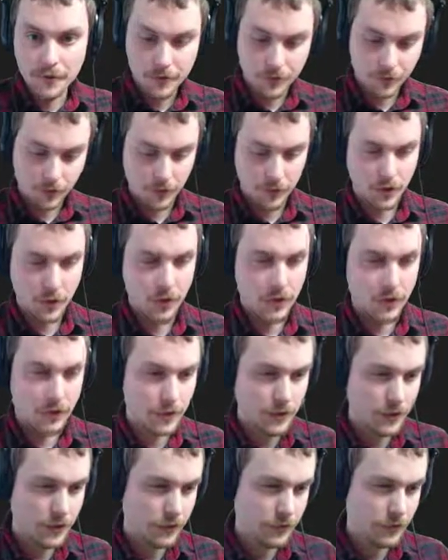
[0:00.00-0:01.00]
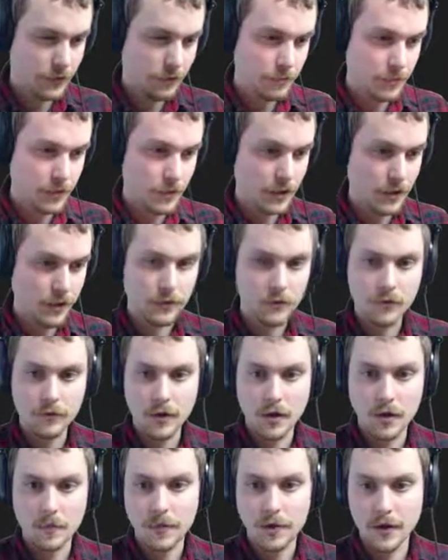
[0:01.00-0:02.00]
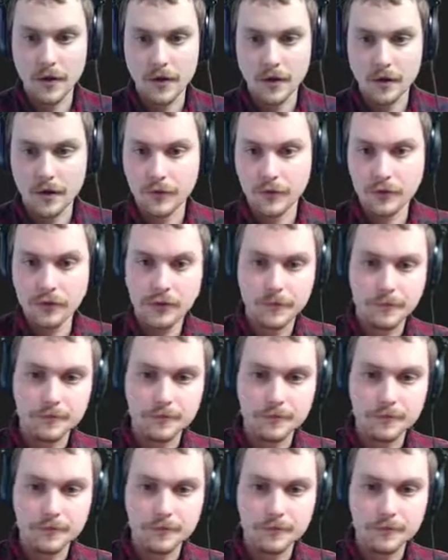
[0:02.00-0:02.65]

So we're gonna call this PS Dropbox.